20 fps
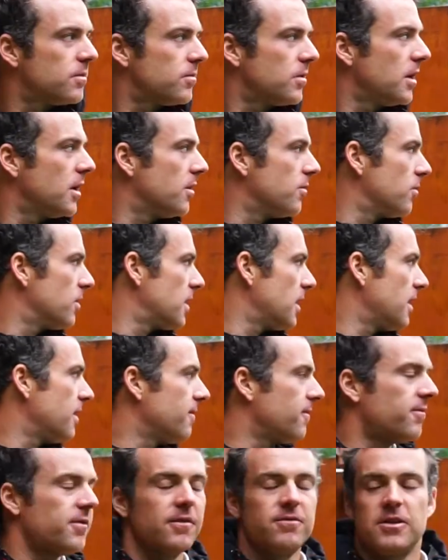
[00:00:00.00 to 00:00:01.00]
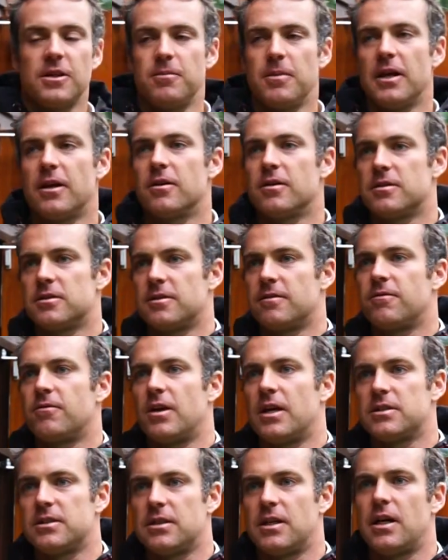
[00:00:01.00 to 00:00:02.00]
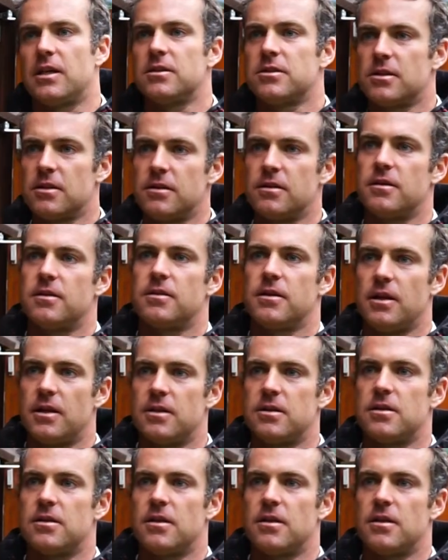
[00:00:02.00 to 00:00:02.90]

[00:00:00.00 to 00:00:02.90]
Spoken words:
within 50 meters of residential, and